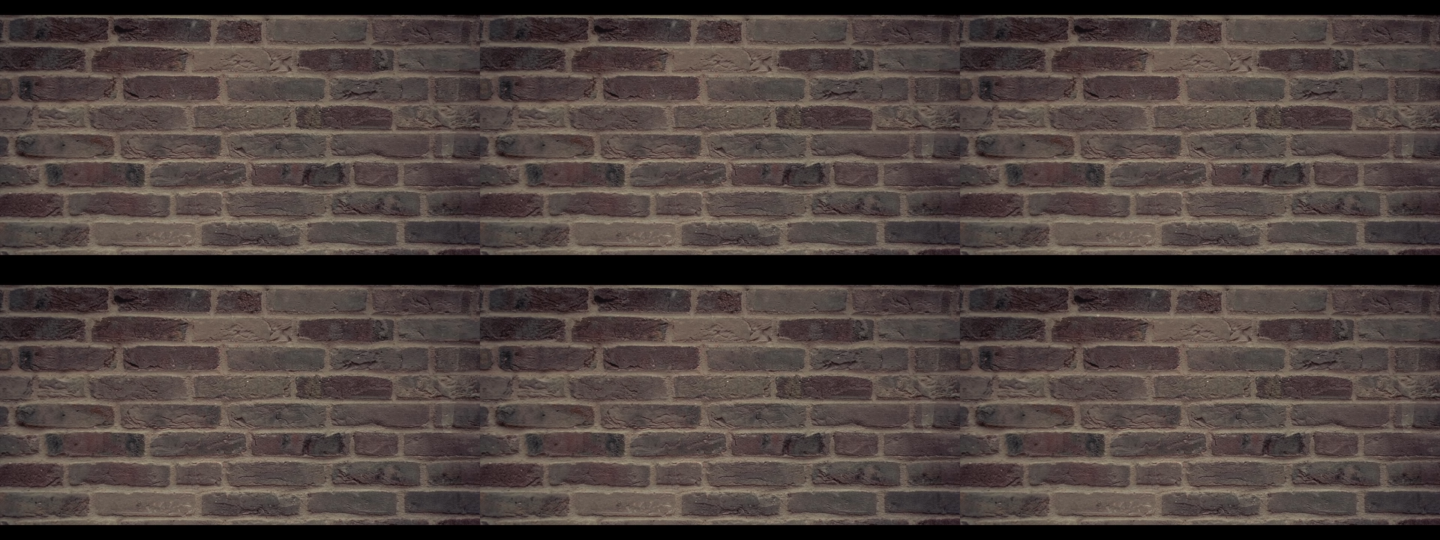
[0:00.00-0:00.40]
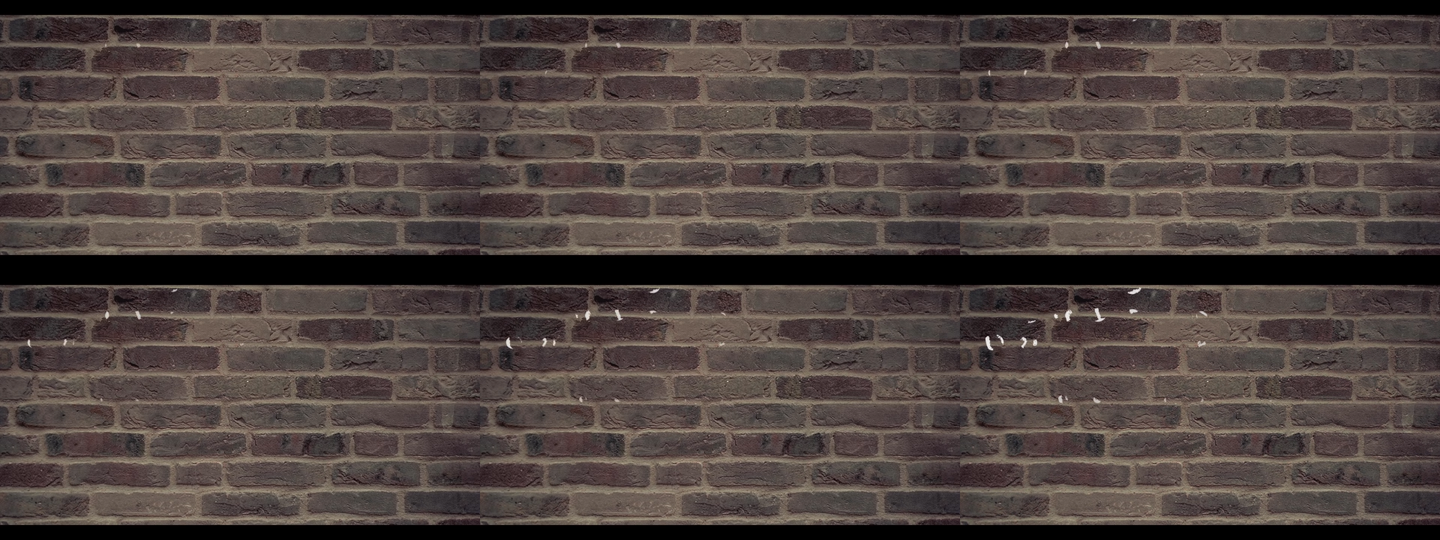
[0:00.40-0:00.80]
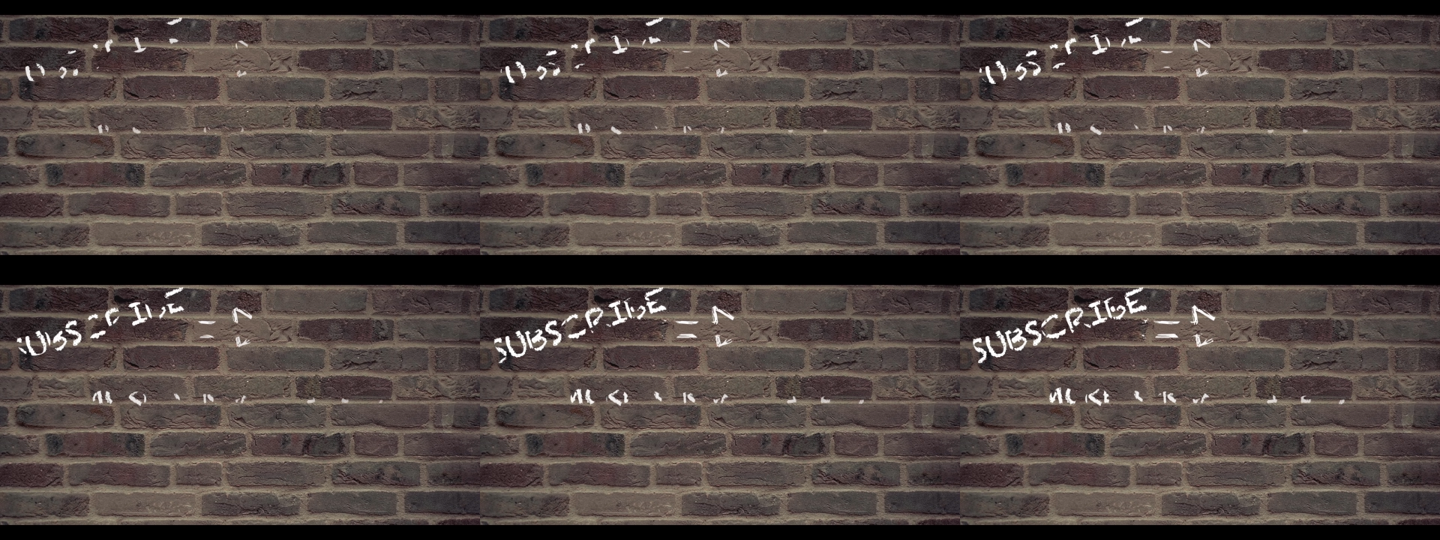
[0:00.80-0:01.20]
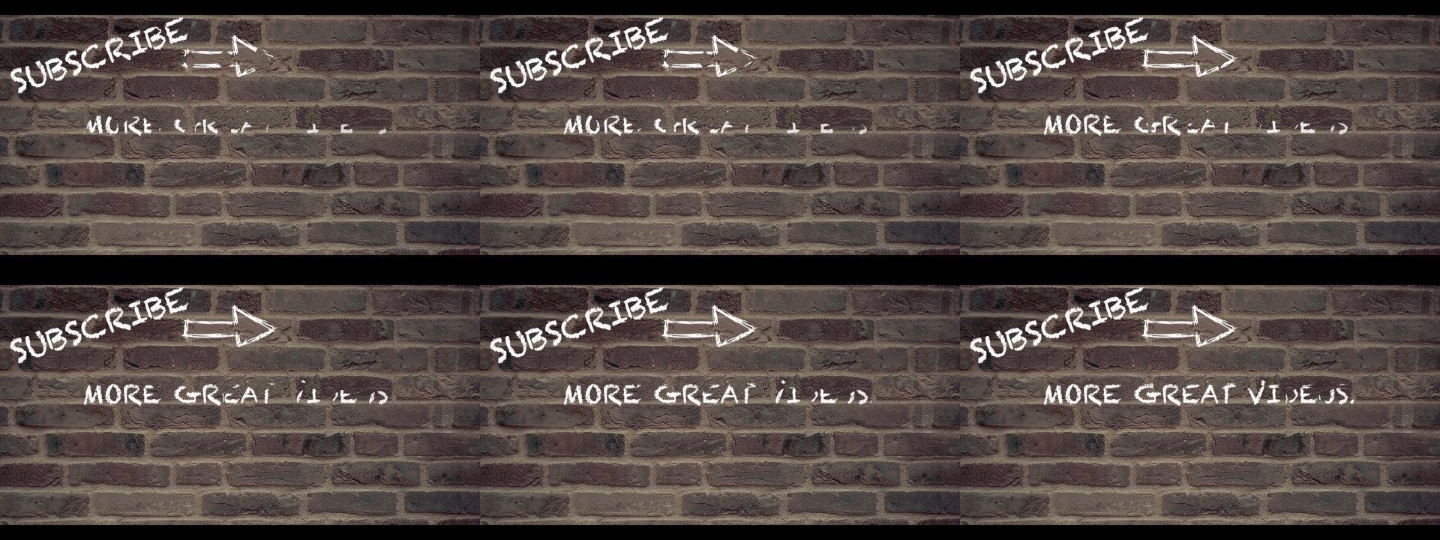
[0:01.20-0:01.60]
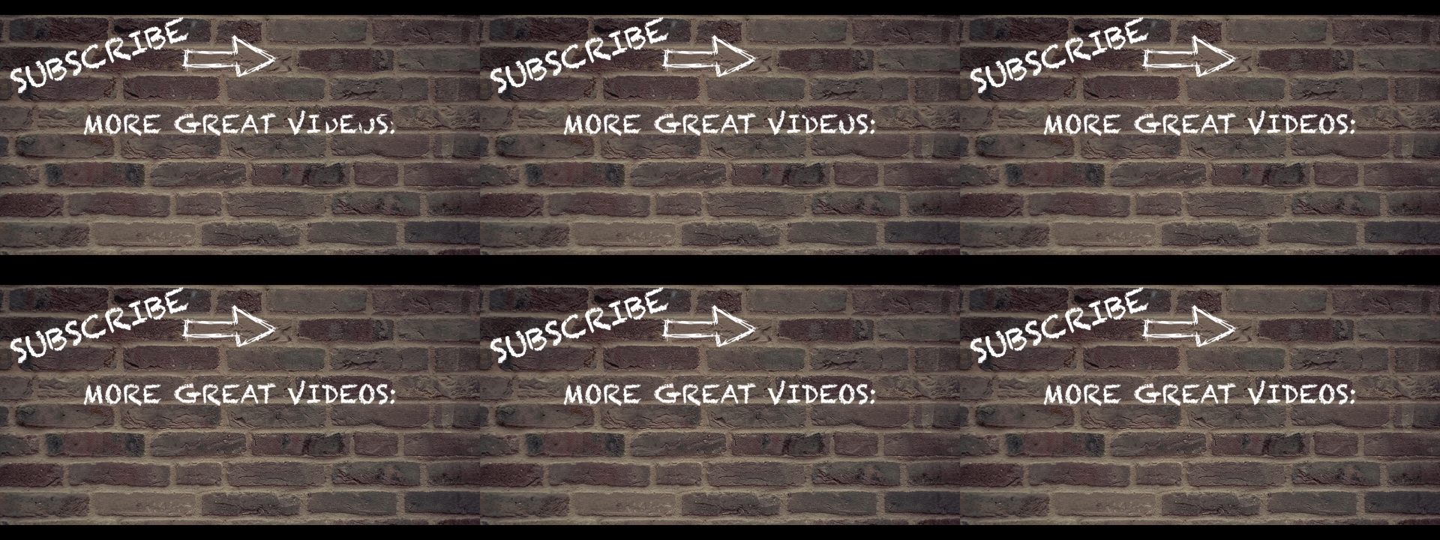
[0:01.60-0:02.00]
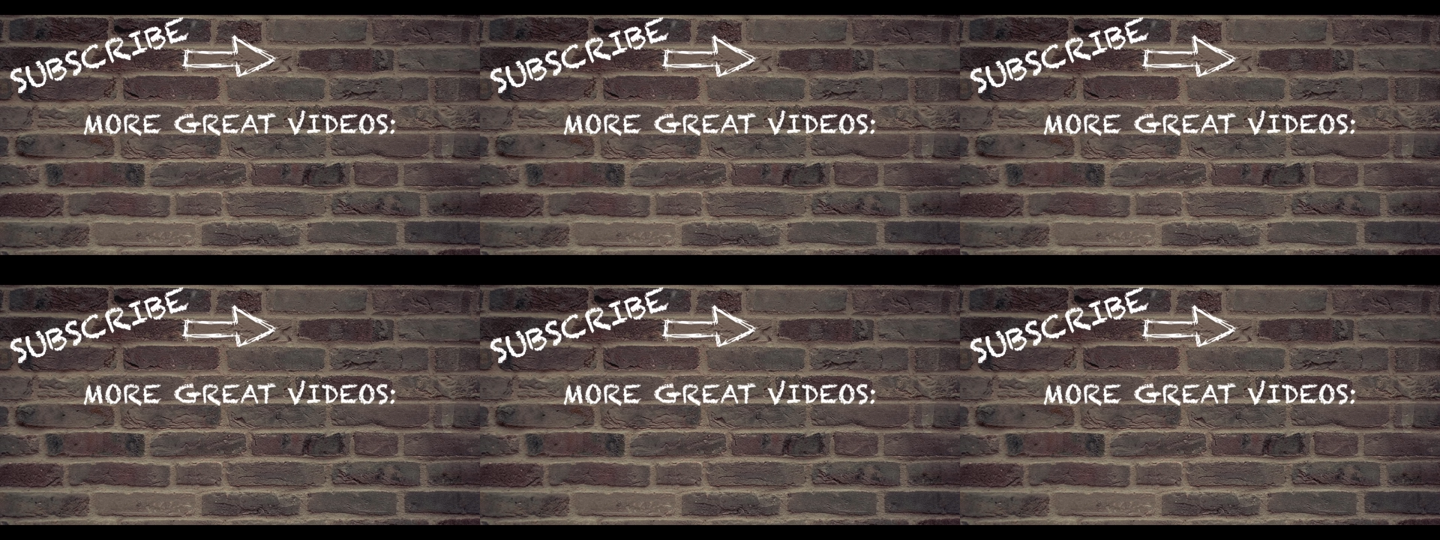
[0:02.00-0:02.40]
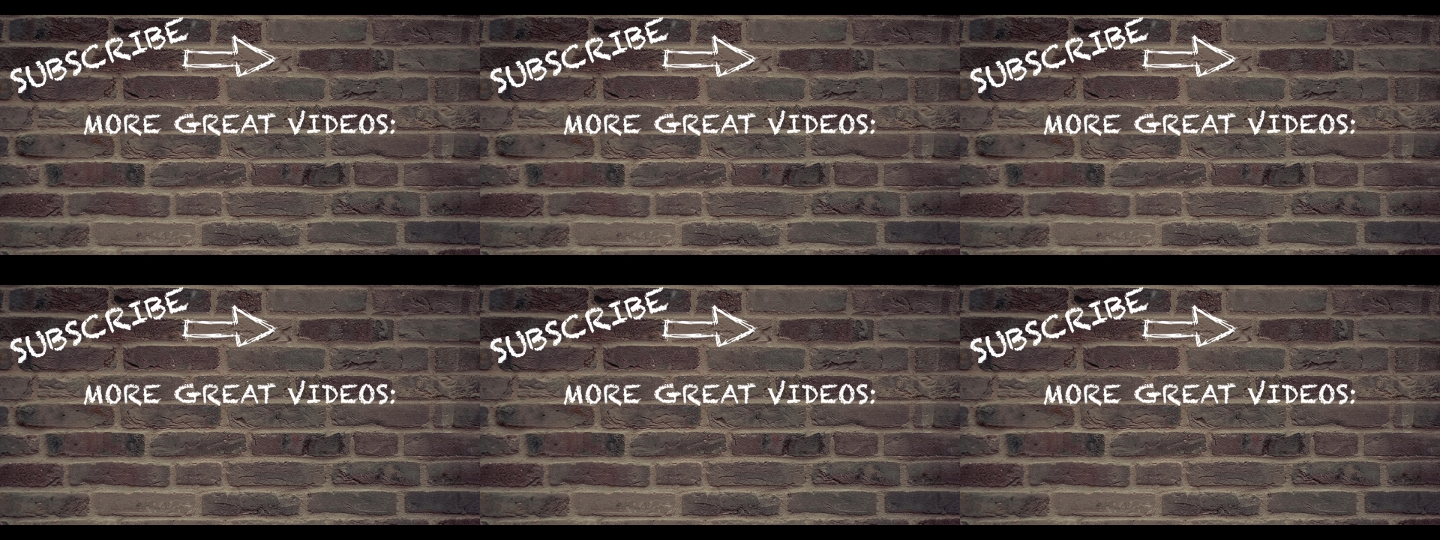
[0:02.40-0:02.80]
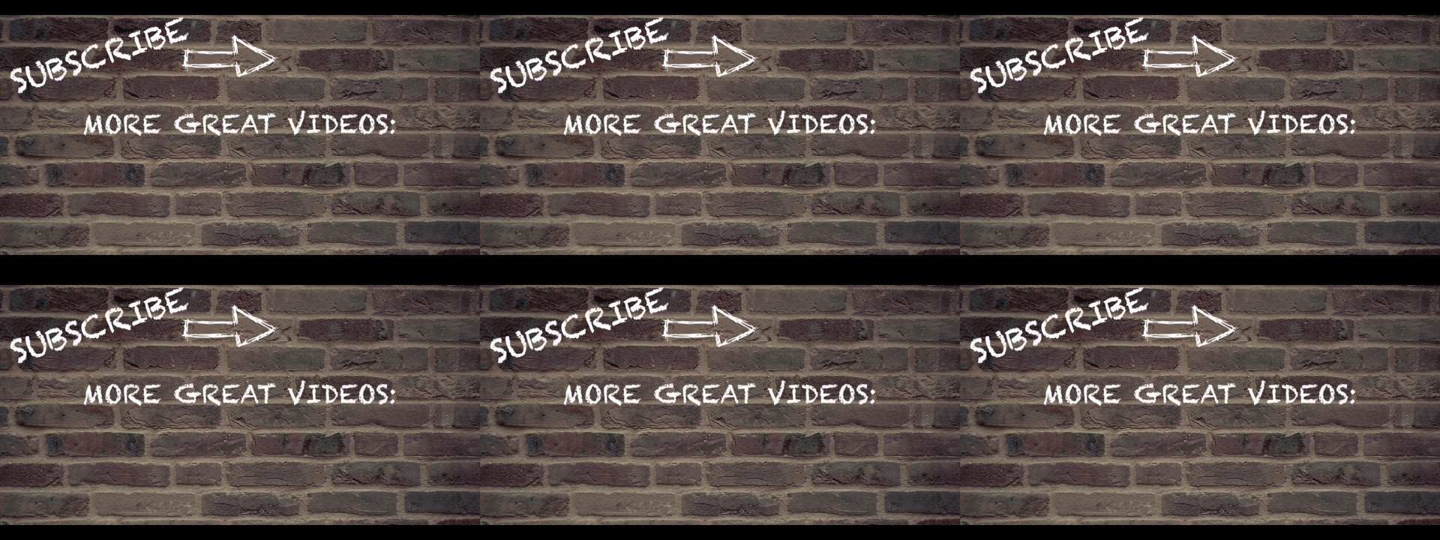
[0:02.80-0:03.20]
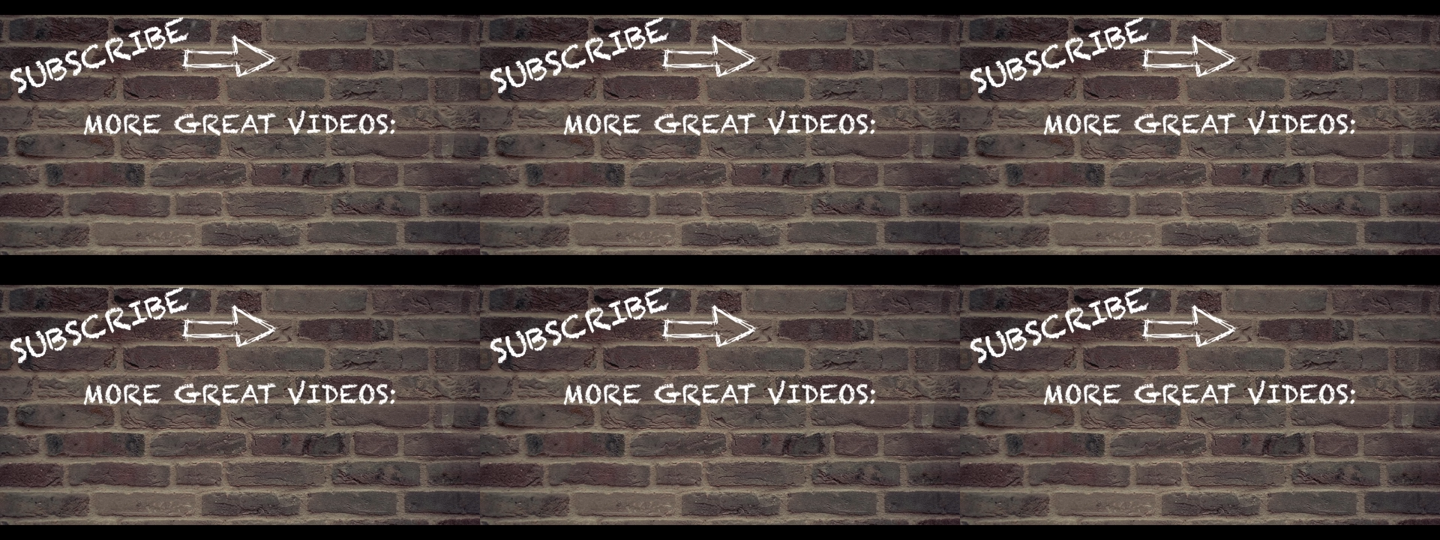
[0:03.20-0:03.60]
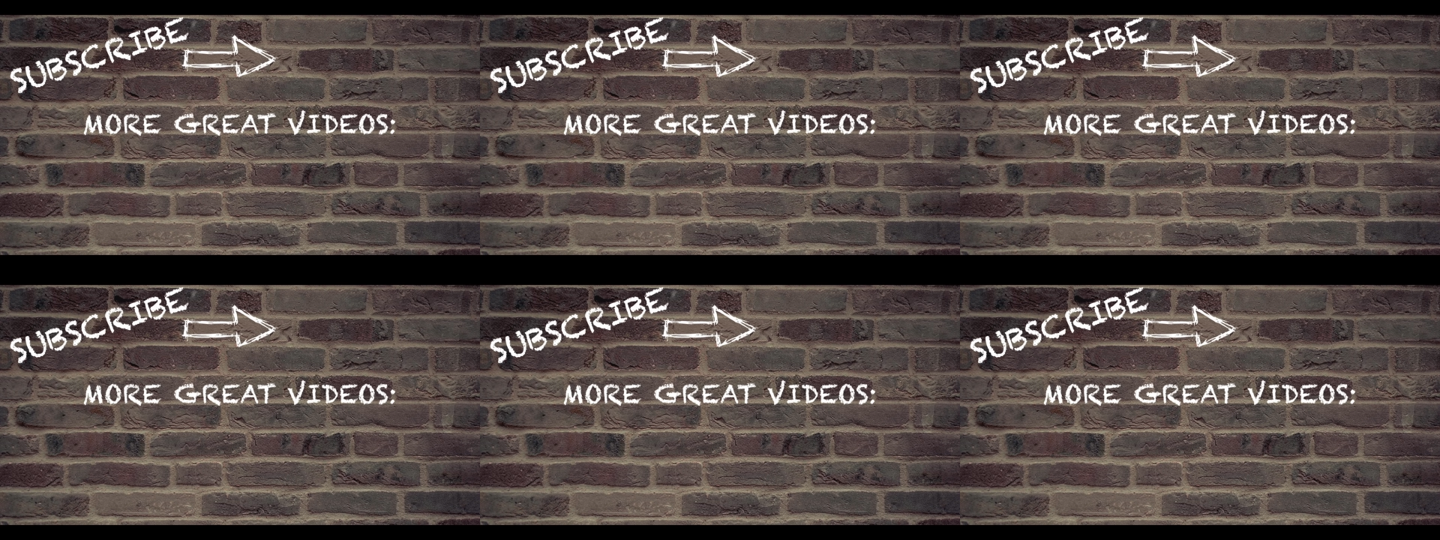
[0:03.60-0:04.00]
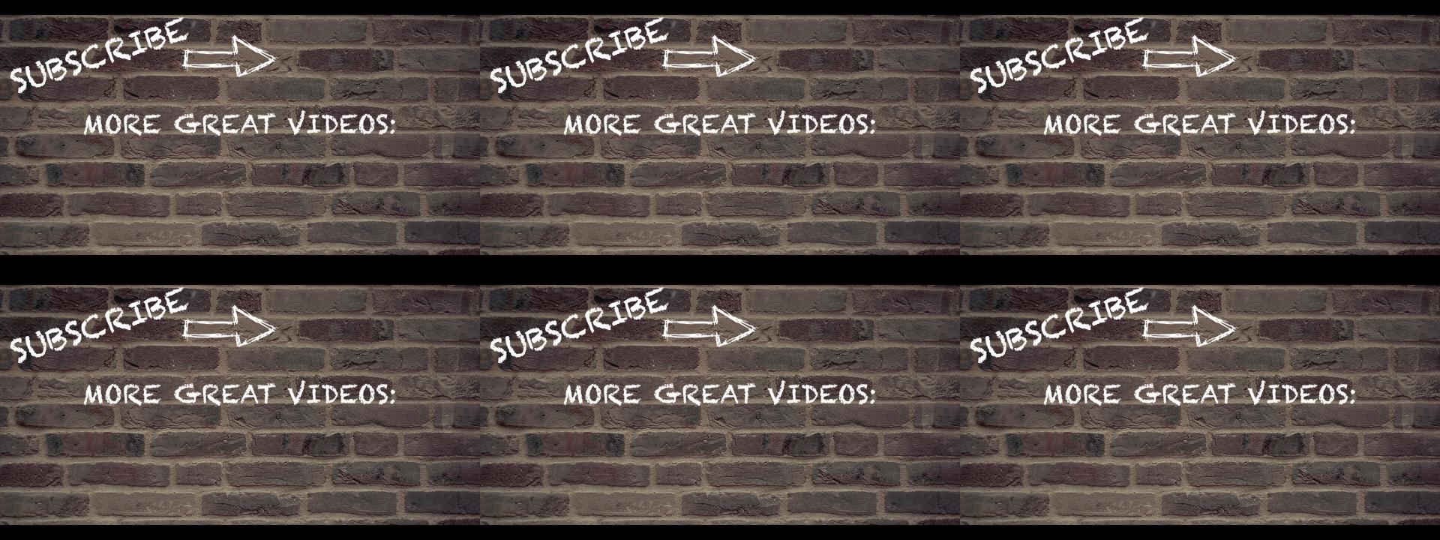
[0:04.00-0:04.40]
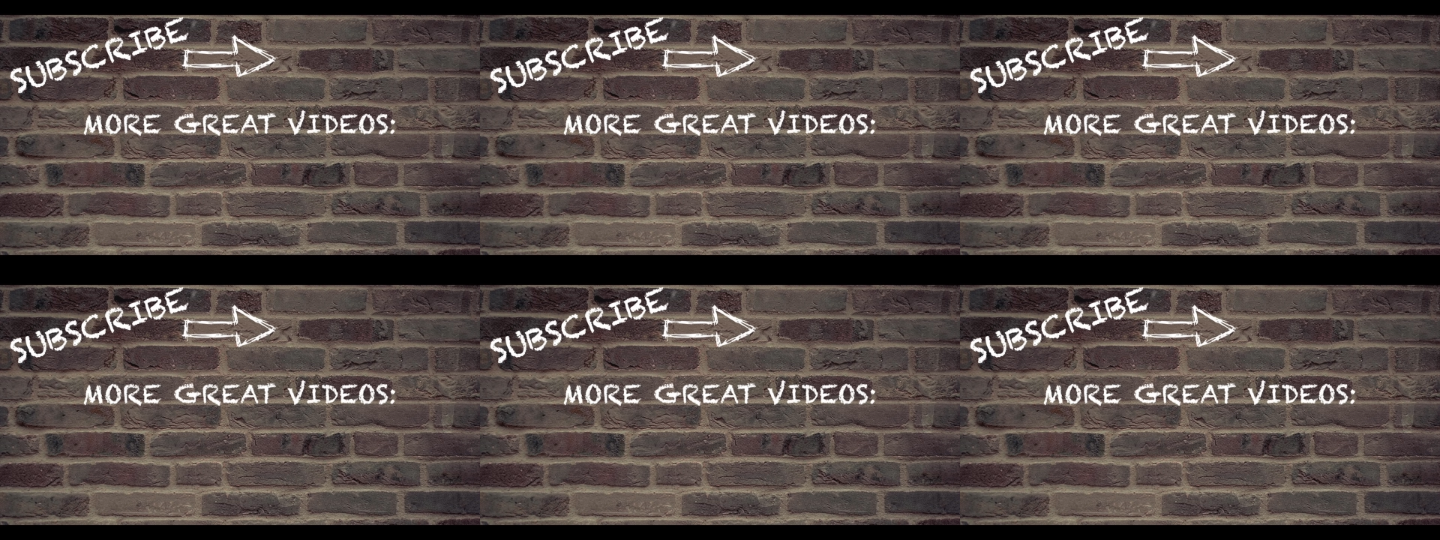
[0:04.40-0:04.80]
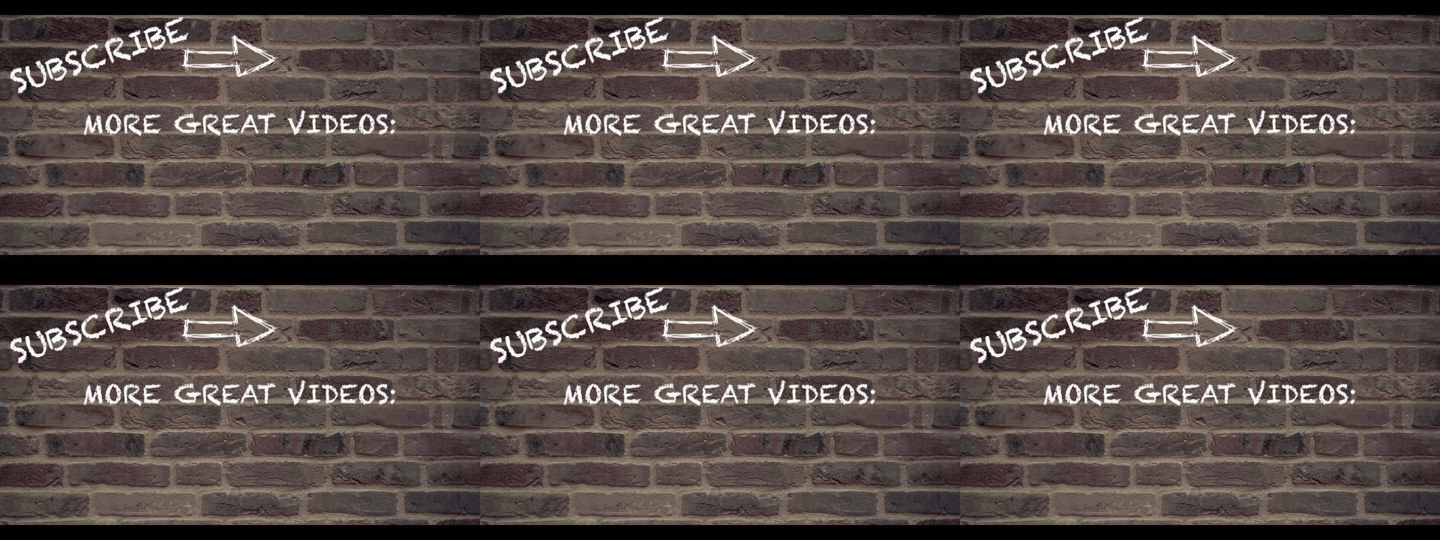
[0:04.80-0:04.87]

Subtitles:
(no speaker visible)